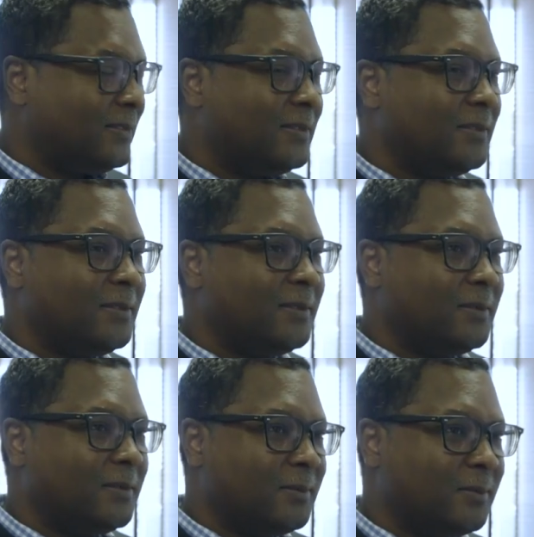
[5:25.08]

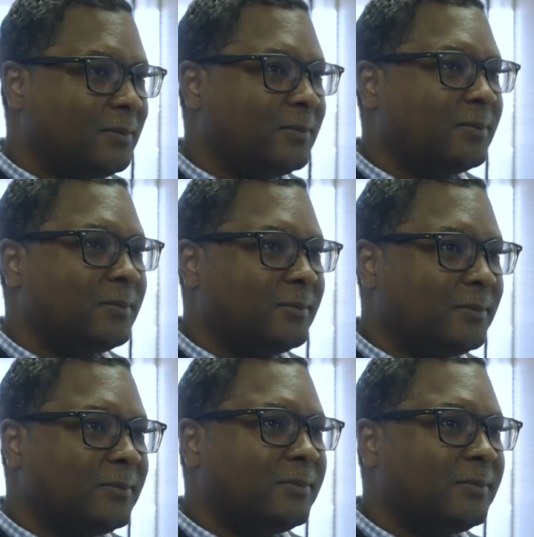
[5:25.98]
(silence)